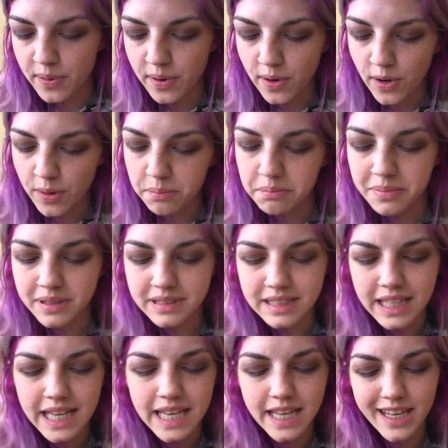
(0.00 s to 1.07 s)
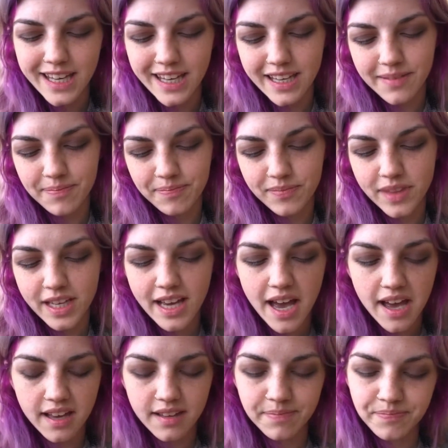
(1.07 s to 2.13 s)
purpley, I
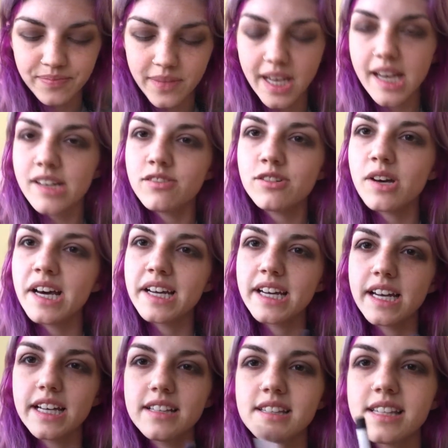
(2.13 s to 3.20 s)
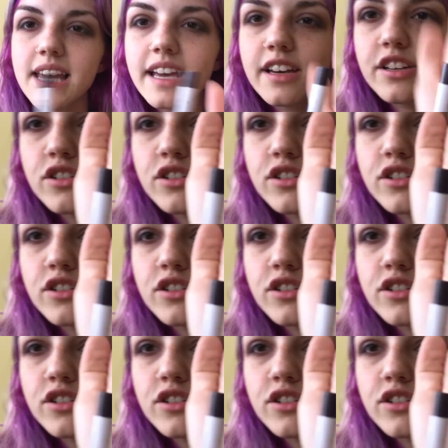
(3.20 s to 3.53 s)
don't know how to, it's like a